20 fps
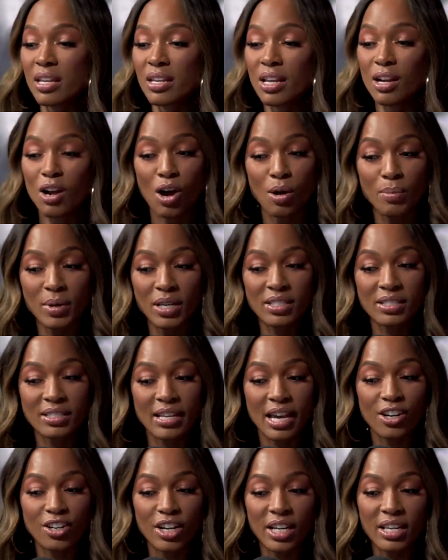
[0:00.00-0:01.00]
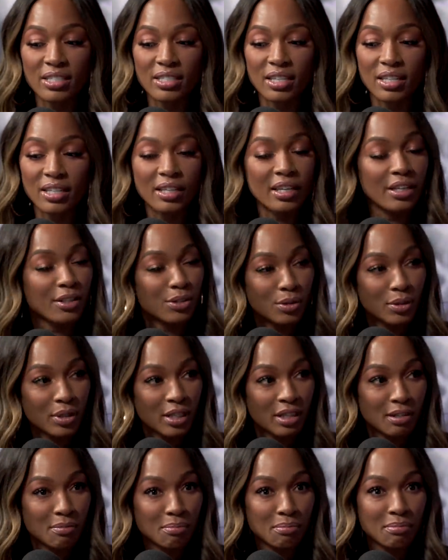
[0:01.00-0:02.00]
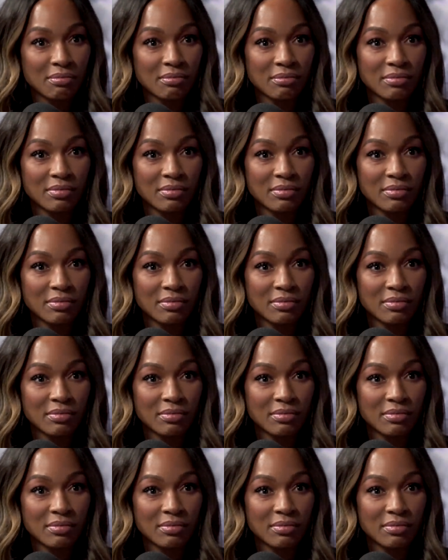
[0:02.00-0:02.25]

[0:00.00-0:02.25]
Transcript: and they called me on Saturday and said, "Can you come?"